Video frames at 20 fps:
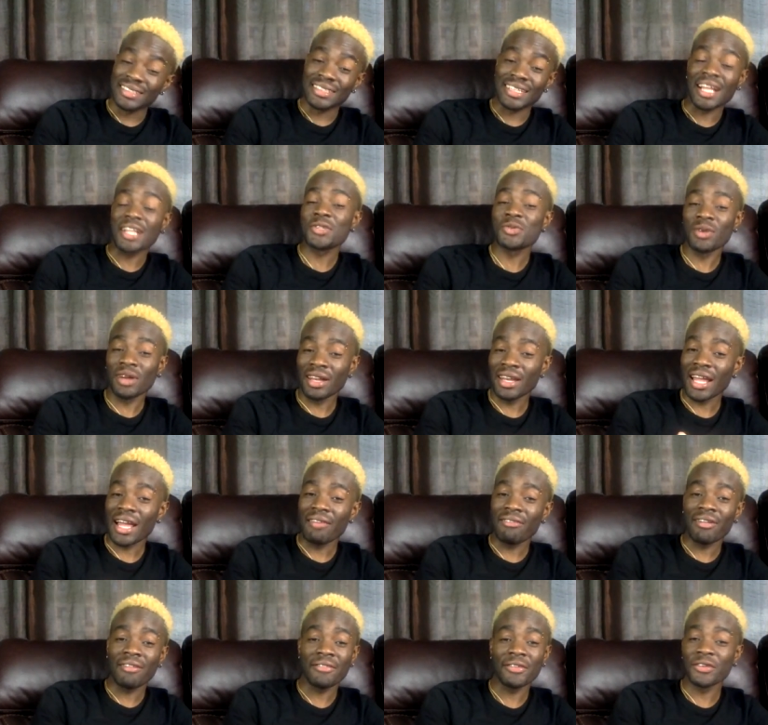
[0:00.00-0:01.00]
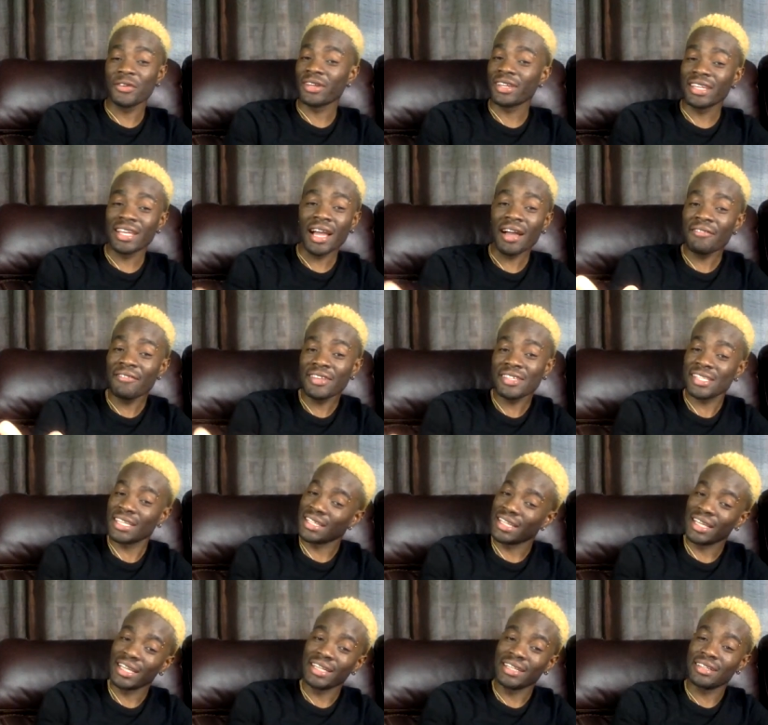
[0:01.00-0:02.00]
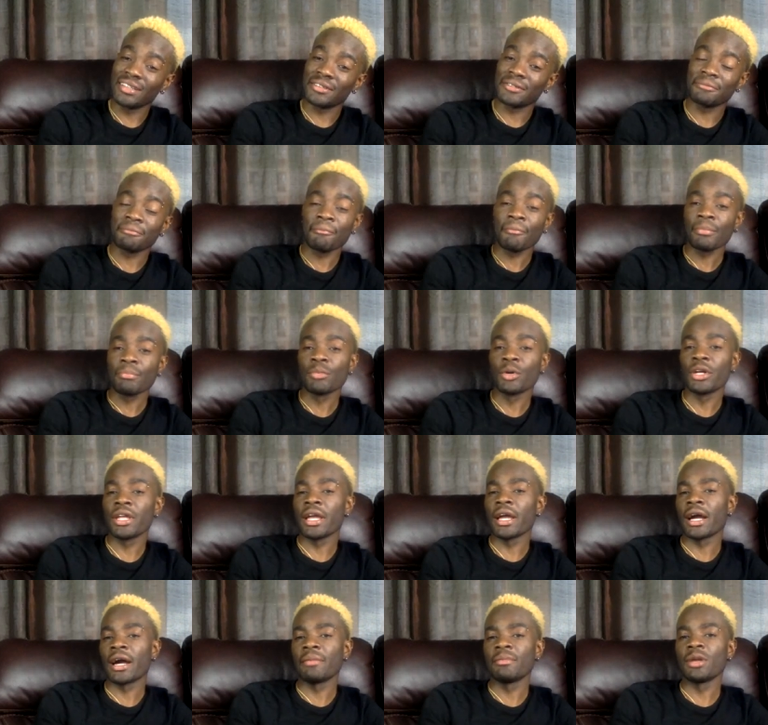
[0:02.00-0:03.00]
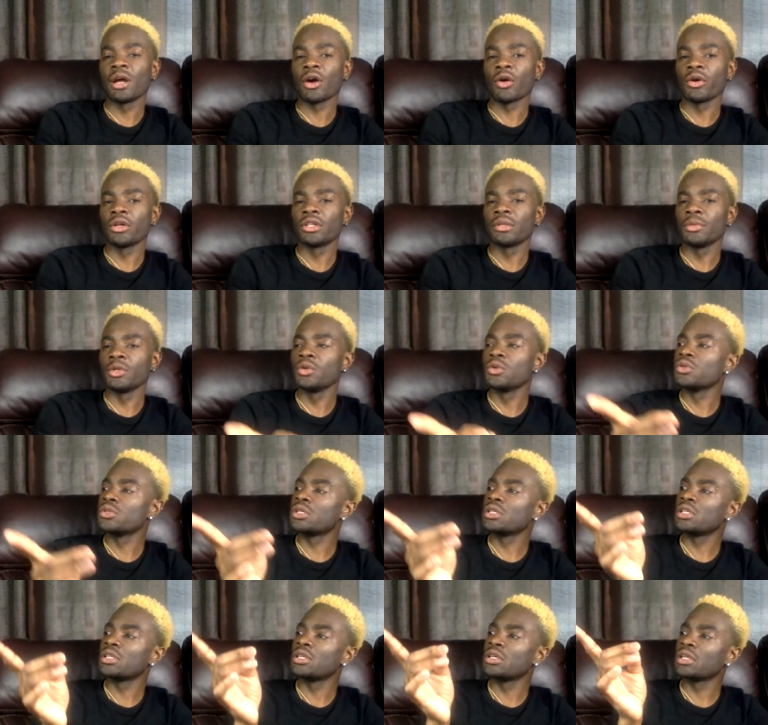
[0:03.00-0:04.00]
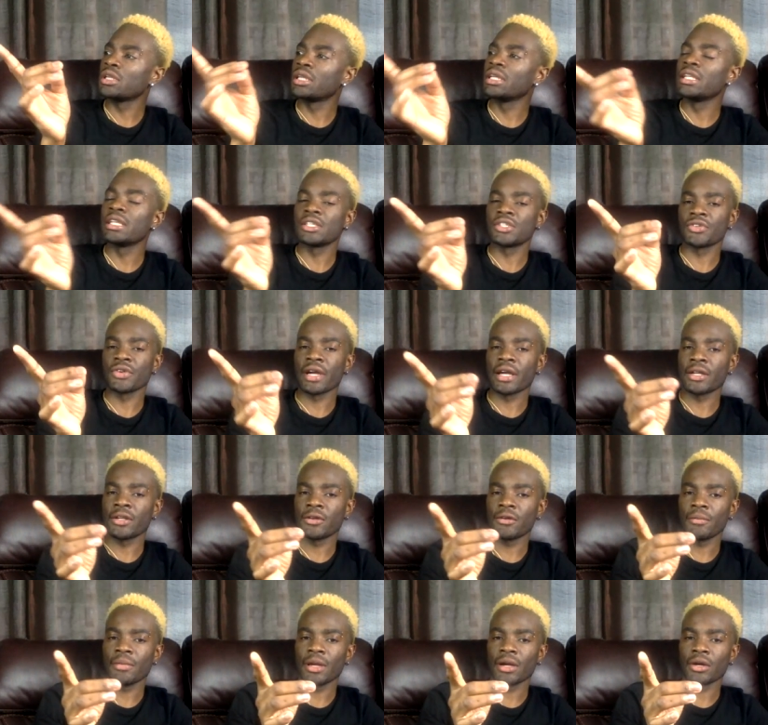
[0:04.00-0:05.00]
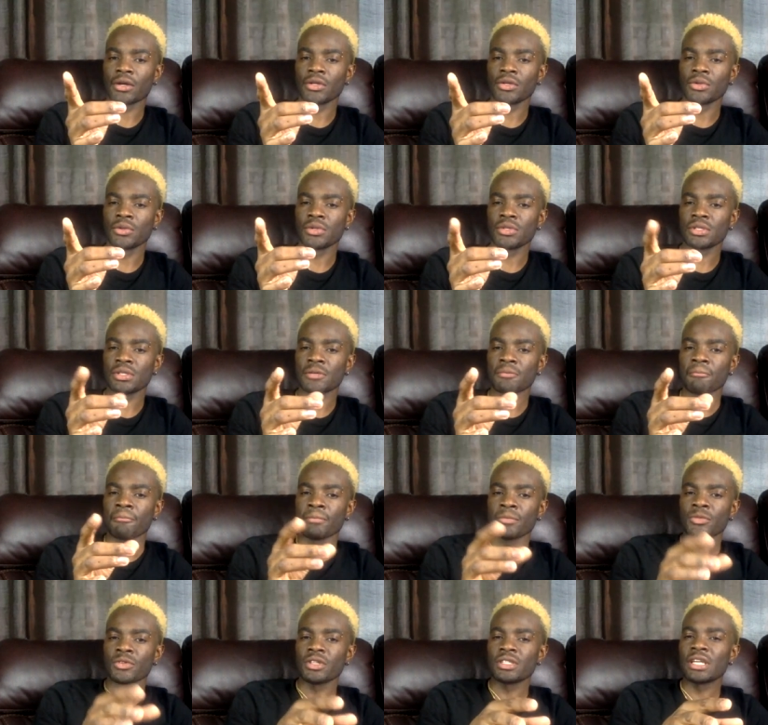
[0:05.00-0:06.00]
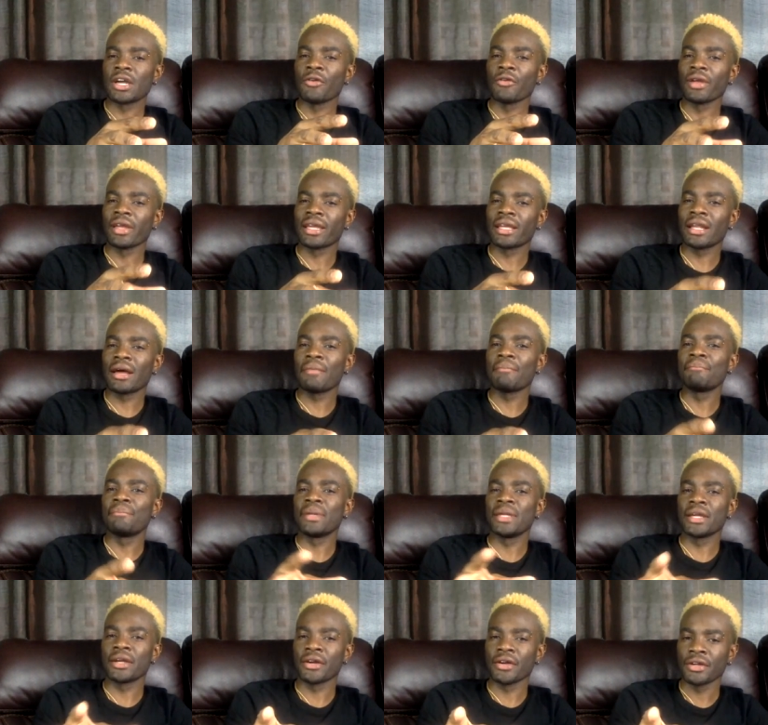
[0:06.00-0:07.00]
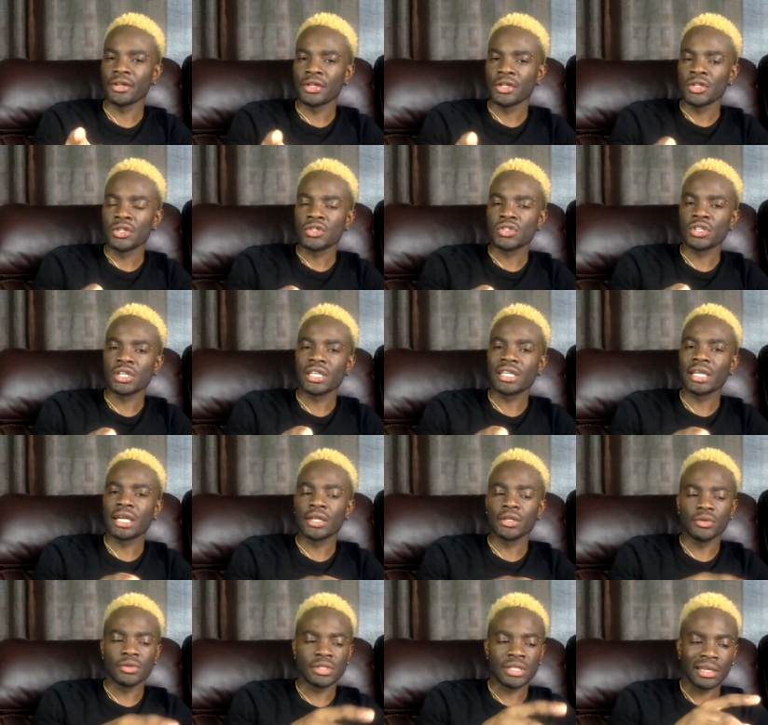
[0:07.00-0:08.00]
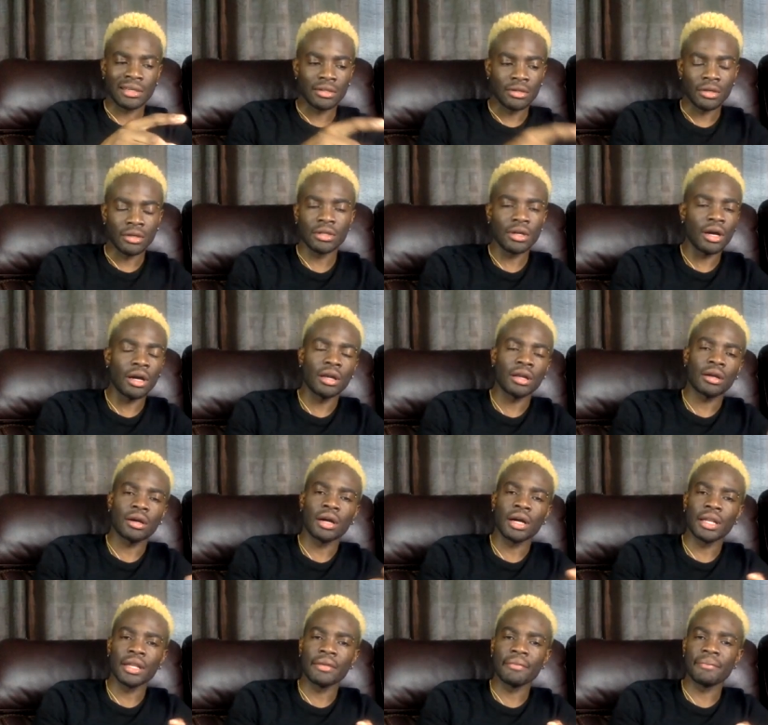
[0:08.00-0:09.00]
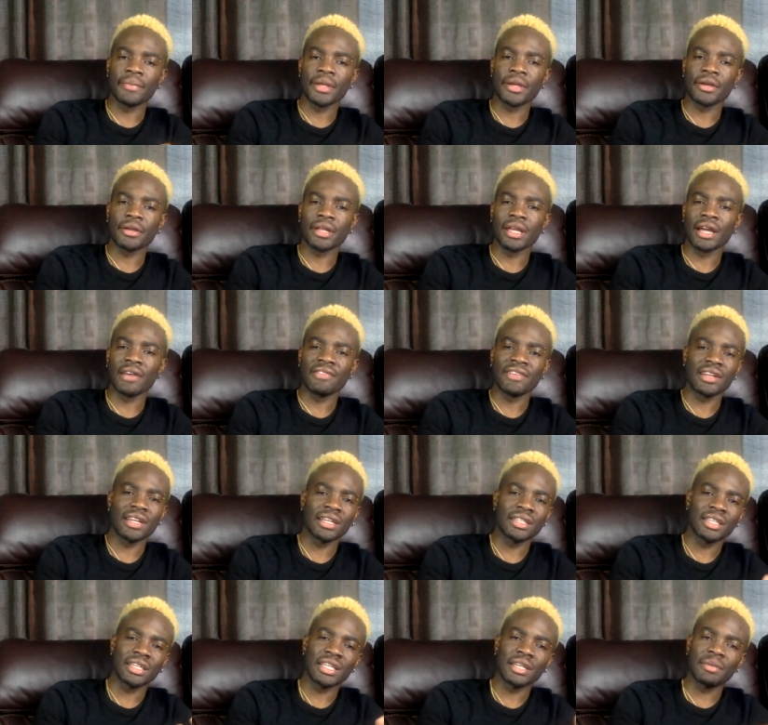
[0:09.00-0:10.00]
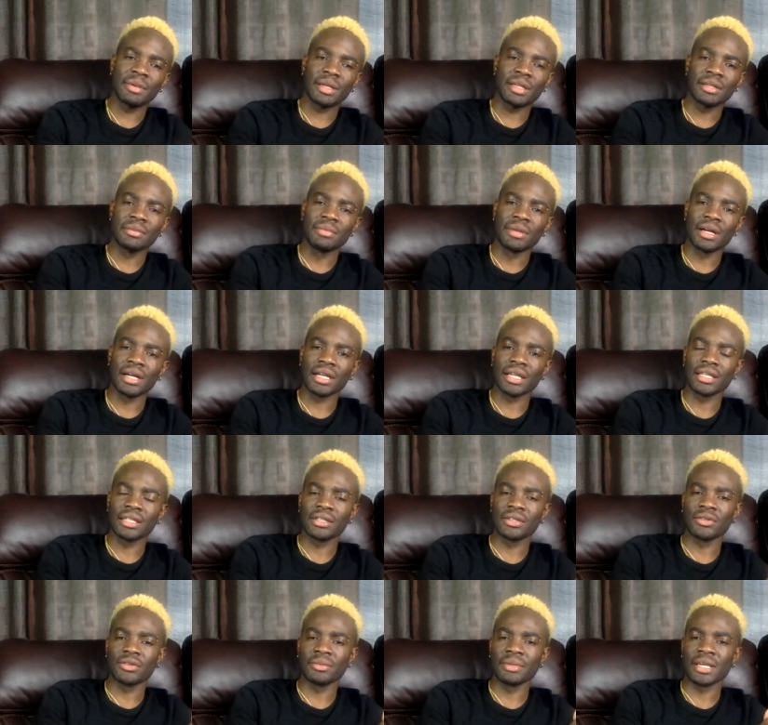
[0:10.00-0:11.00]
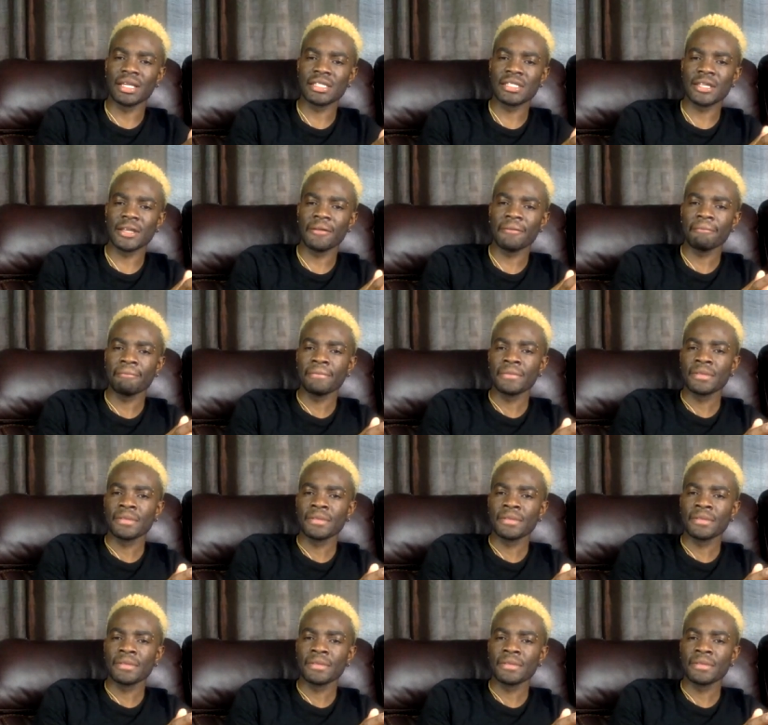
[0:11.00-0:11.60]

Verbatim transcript: that's what life have to do. You can't fix that again. But yeah, I'm not going to be using the Guinness right now. I'm going to use just a regular beer. So you can use a non-alcoholic beer. They have a lot of them on the market. You know what I say?